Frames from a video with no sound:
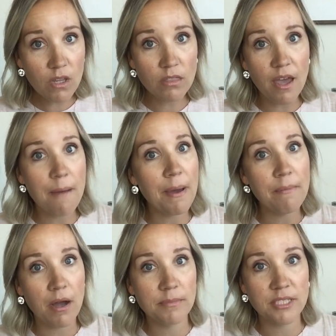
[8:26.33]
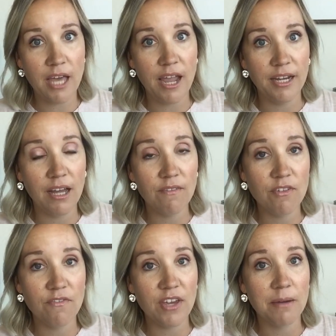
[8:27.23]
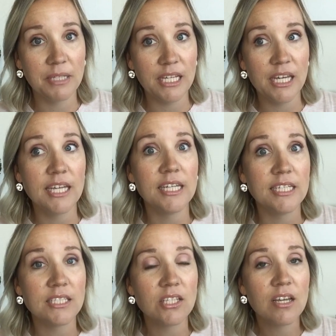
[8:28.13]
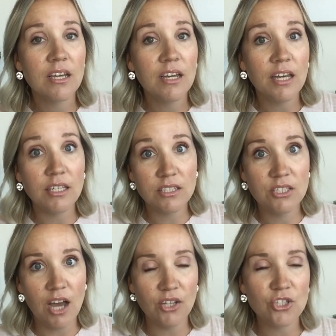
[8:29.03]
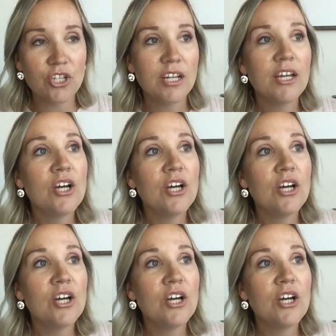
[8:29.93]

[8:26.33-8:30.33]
that my mom's side of the family is Dutch.